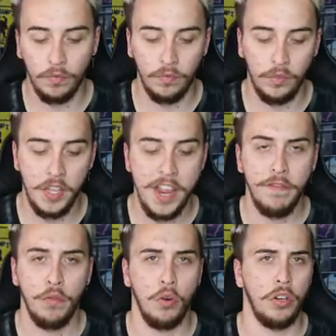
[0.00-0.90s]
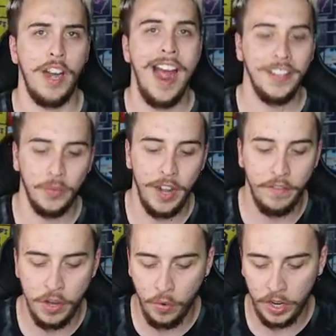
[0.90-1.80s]
leaf or grass,
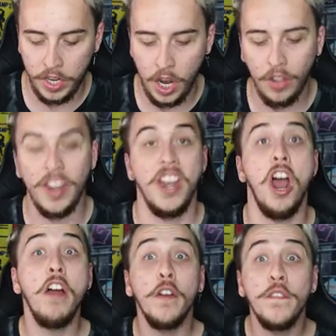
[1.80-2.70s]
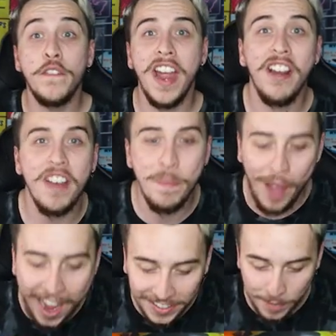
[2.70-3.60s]
whatever you want to call it. Another fairy
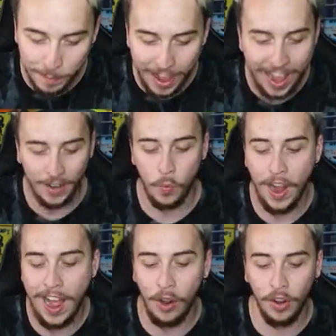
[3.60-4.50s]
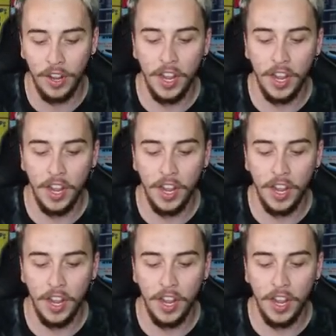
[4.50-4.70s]
back to back. Wow.